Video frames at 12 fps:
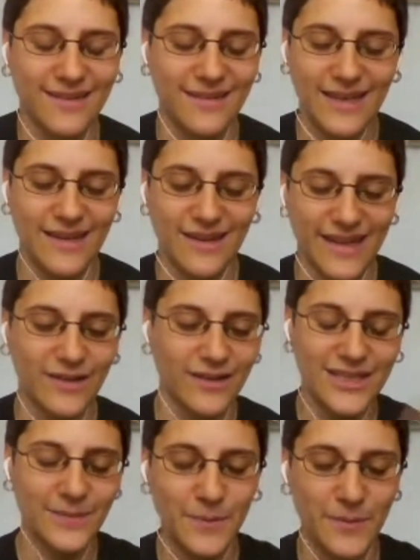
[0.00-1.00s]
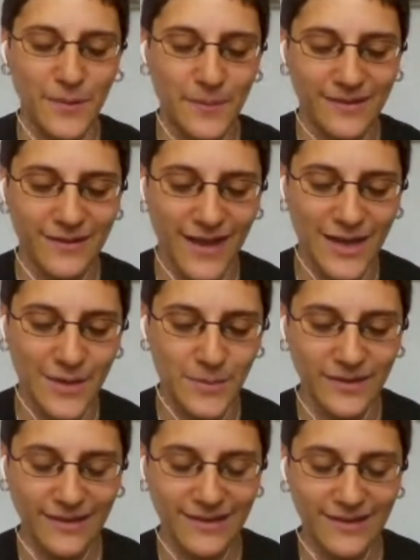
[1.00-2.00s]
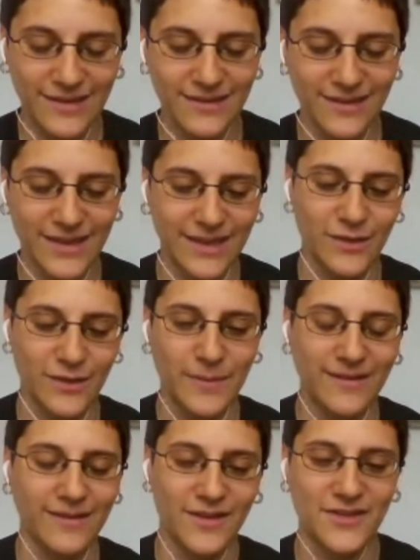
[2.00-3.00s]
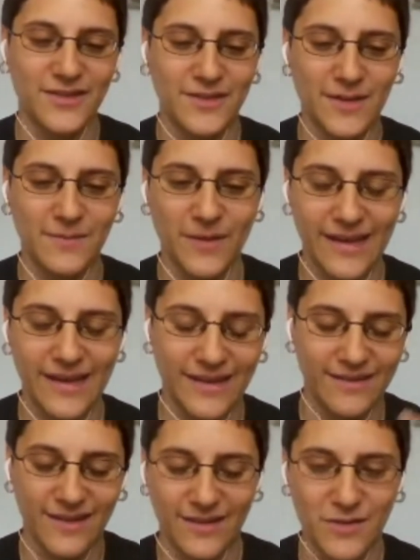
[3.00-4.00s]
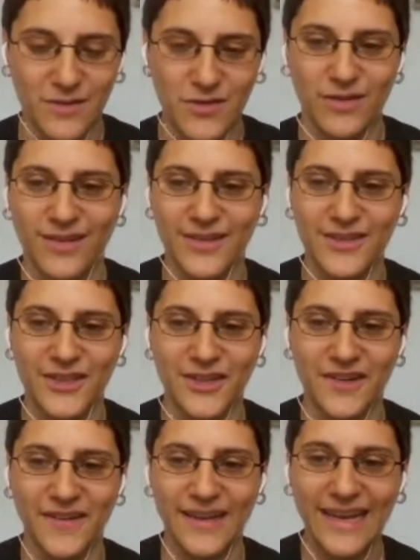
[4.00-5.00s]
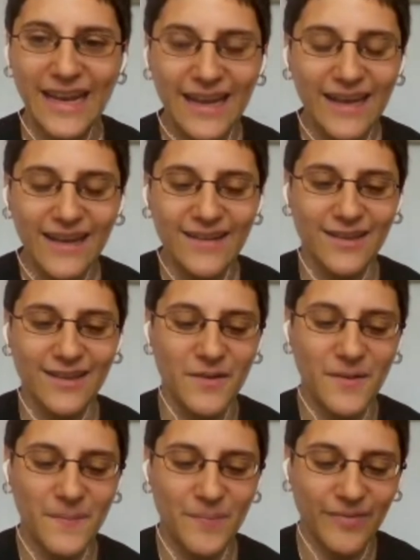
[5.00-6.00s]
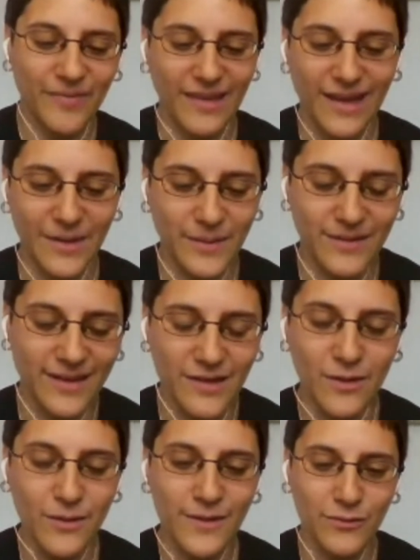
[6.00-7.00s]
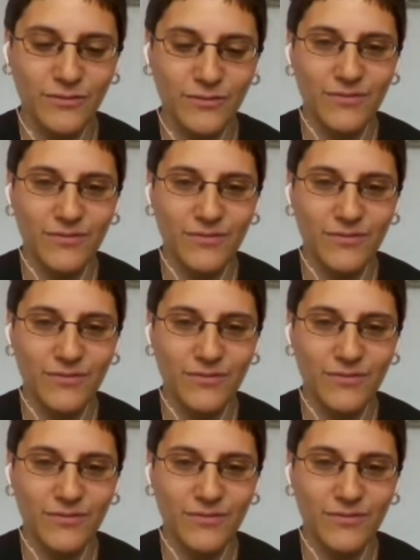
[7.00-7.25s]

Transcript: it's you know like ultimate purpose of animals is to like you know be slaughtered by a, a kosher slaughter and so i was That's like always